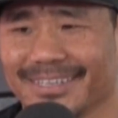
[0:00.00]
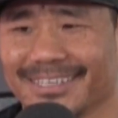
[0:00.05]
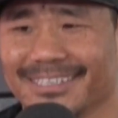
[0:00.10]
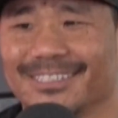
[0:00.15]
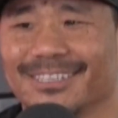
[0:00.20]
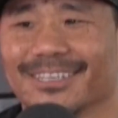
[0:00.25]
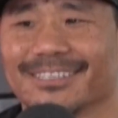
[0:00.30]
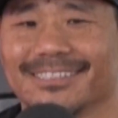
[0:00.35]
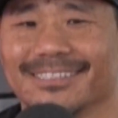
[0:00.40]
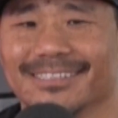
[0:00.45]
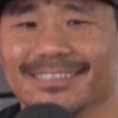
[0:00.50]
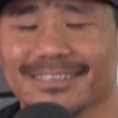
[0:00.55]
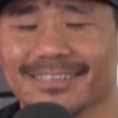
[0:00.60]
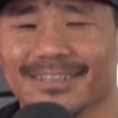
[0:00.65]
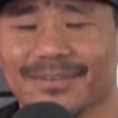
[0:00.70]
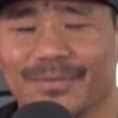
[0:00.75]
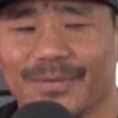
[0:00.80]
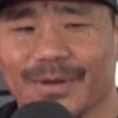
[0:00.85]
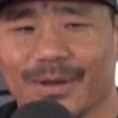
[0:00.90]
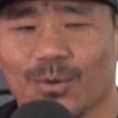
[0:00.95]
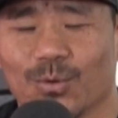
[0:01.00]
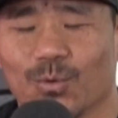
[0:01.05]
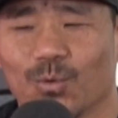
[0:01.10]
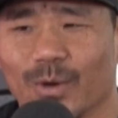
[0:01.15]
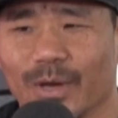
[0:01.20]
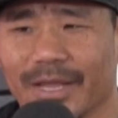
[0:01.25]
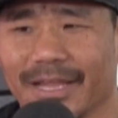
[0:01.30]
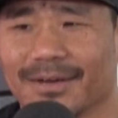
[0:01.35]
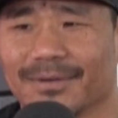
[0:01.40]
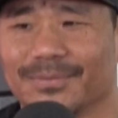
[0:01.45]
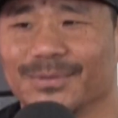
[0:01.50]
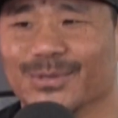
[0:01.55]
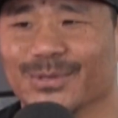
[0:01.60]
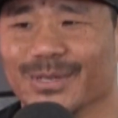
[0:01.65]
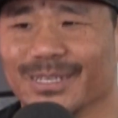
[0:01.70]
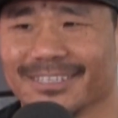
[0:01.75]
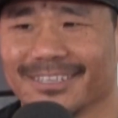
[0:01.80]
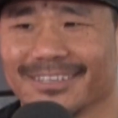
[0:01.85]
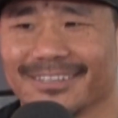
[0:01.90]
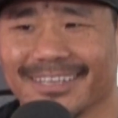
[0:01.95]
It's just different way of
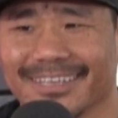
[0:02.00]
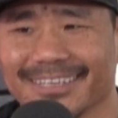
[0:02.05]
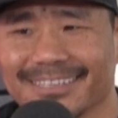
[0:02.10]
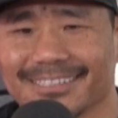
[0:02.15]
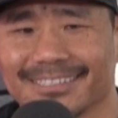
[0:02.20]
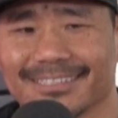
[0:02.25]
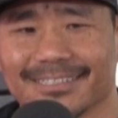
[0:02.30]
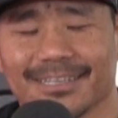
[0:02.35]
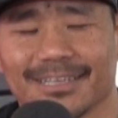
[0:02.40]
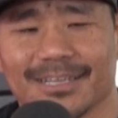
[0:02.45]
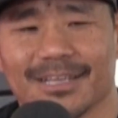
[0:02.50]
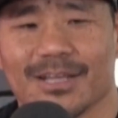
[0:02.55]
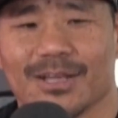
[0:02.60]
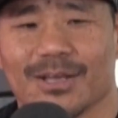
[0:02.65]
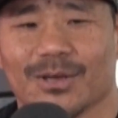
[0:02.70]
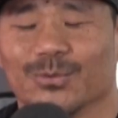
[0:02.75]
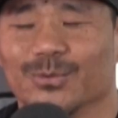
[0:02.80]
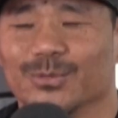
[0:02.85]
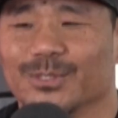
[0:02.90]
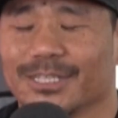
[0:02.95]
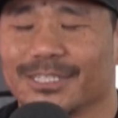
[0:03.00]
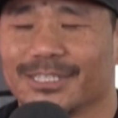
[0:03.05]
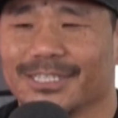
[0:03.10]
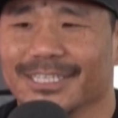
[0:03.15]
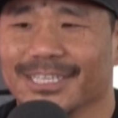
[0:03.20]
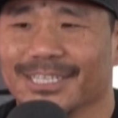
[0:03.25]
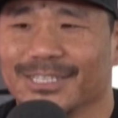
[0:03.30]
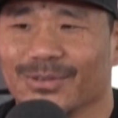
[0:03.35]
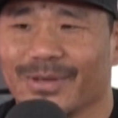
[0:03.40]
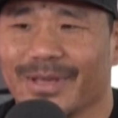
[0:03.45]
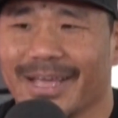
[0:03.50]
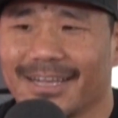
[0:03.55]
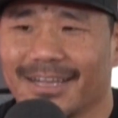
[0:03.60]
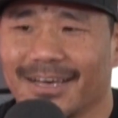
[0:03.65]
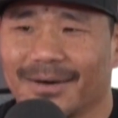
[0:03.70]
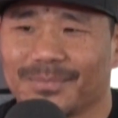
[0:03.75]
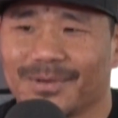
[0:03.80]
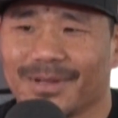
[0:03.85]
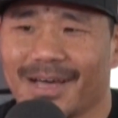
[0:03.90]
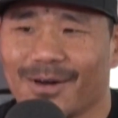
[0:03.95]
doing the things. We just need to
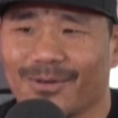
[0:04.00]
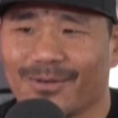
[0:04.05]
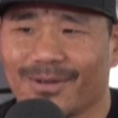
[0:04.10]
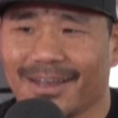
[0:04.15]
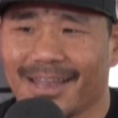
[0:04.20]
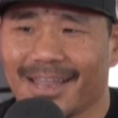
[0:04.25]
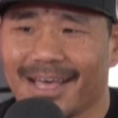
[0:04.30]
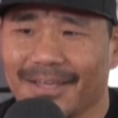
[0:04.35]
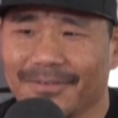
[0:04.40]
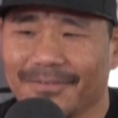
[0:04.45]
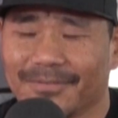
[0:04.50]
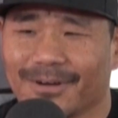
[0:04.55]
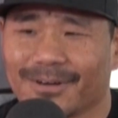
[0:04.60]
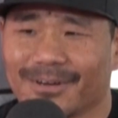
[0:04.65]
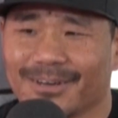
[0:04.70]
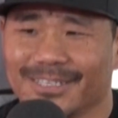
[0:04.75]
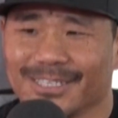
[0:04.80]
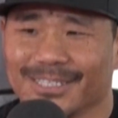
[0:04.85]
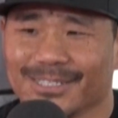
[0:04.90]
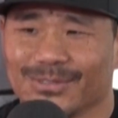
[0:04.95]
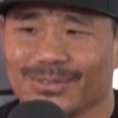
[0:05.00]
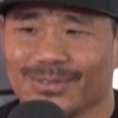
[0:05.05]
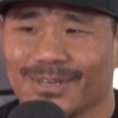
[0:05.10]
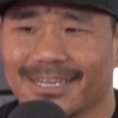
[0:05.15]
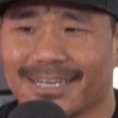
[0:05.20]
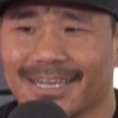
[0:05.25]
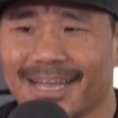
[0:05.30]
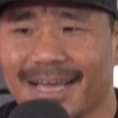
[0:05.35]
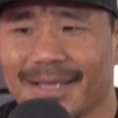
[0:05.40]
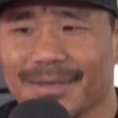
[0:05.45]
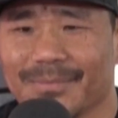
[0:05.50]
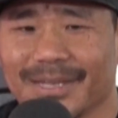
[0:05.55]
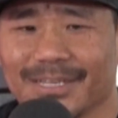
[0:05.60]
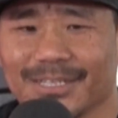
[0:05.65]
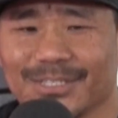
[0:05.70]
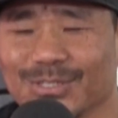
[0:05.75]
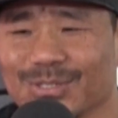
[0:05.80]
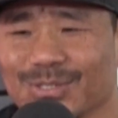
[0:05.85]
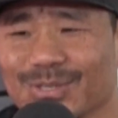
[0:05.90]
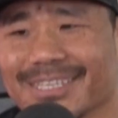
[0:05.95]
adapt our life according to the time
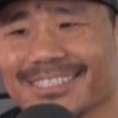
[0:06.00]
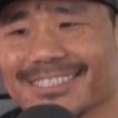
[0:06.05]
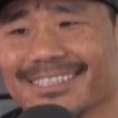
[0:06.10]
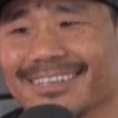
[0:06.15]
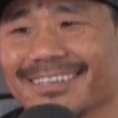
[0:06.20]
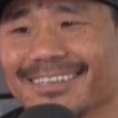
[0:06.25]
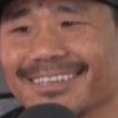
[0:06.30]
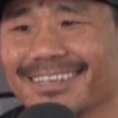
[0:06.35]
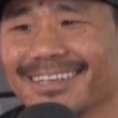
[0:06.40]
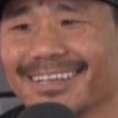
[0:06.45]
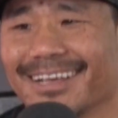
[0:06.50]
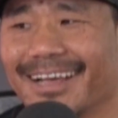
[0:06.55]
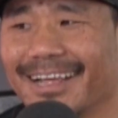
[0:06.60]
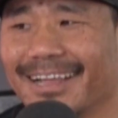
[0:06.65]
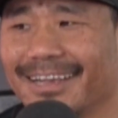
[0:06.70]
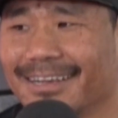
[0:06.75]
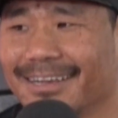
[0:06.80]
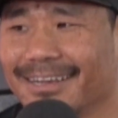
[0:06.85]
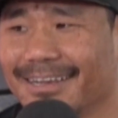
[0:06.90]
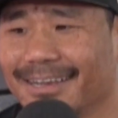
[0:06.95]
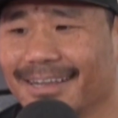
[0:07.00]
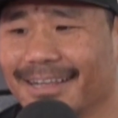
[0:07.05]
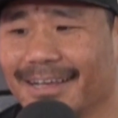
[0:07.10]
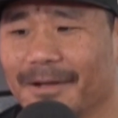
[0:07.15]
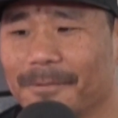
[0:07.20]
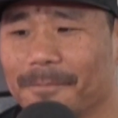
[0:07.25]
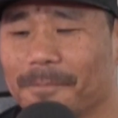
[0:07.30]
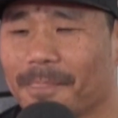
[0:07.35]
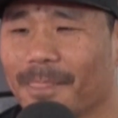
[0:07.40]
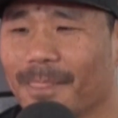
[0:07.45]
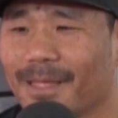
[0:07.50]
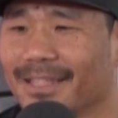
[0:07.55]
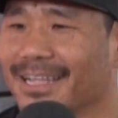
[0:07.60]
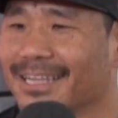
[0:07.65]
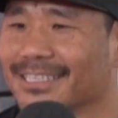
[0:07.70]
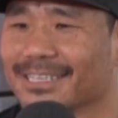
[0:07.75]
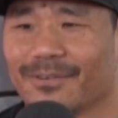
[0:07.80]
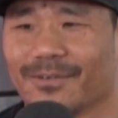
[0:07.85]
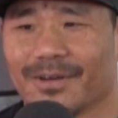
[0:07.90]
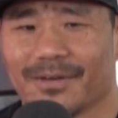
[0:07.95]
and situation. And
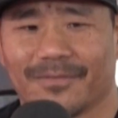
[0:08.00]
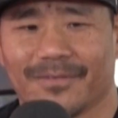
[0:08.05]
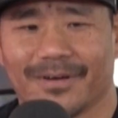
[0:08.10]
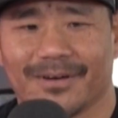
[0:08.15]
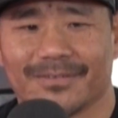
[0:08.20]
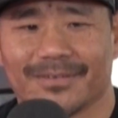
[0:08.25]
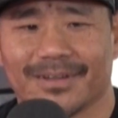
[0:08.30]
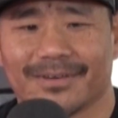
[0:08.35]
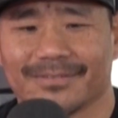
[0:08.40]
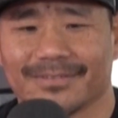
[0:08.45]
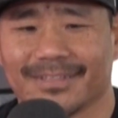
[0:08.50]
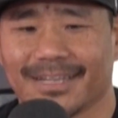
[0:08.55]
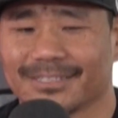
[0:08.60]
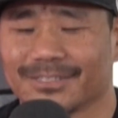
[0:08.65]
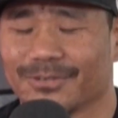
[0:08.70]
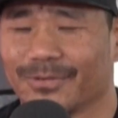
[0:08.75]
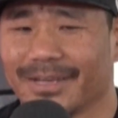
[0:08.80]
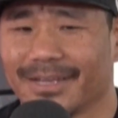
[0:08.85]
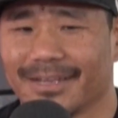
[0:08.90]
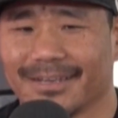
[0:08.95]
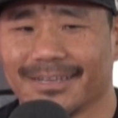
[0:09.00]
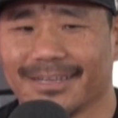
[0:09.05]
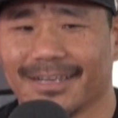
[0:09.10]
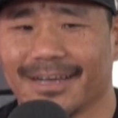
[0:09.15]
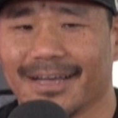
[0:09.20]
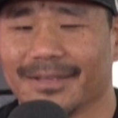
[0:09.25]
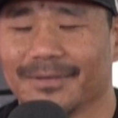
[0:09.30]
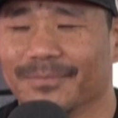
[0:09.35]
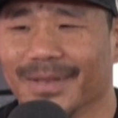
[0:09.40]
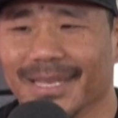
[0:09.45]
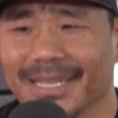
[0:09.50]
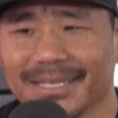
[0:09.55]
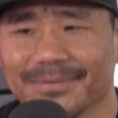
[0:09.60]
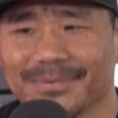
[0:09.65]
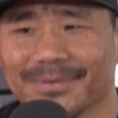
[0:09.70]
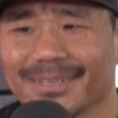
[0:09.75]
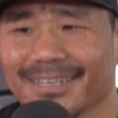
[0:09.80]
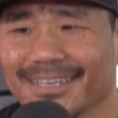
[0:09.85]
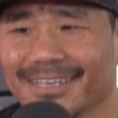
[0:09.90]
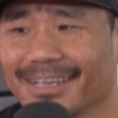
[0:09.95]
that's how I found out. That's how I
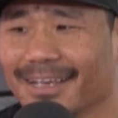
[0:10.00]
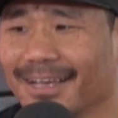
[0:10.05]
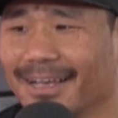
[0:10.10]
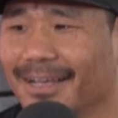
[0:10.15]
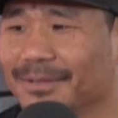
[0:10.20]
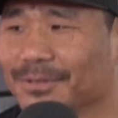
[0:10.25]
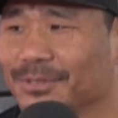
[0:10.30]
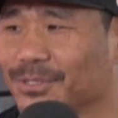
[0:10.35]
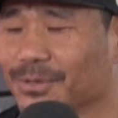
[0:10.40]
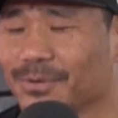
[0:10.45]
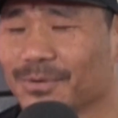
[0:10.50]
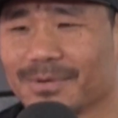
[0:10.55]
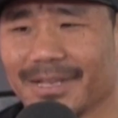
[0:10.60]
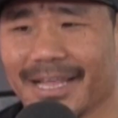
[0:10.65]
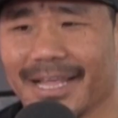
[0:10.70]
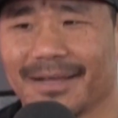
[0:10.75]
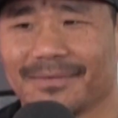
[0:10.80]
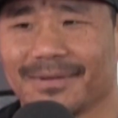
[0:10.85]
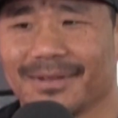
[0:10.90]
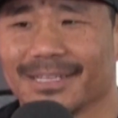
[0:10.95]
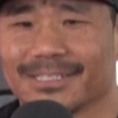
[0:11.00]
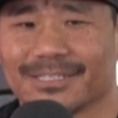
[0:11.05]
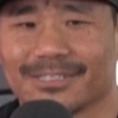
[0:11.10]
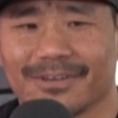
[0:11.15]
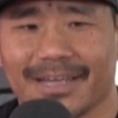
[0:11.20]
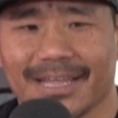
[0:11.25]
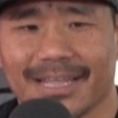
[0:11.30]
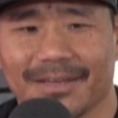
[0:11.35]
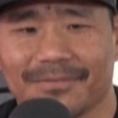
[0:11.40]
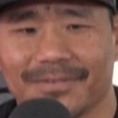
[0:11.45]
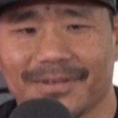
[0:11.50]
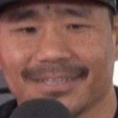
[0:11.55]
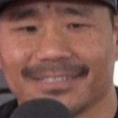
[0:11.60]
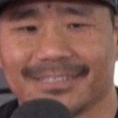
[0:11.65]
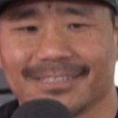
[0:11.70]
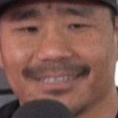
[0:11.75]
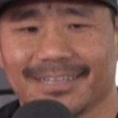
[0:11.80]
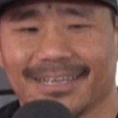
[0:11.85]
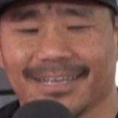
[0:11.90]
believe. So yeah, let's try Everest.